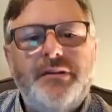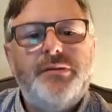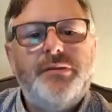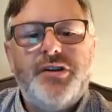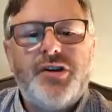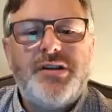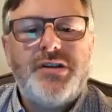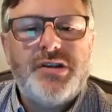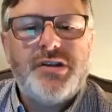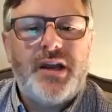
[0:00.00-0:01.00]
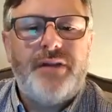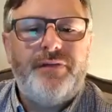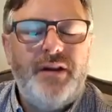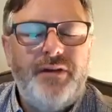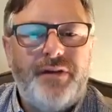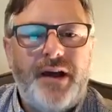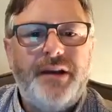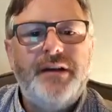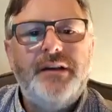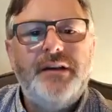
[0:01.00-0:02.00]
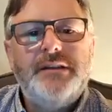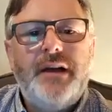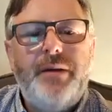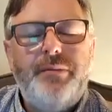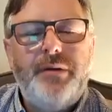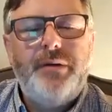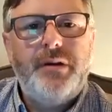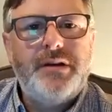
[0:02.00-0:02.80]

Should be interesting just to get a feel for that. Maybe that, we, that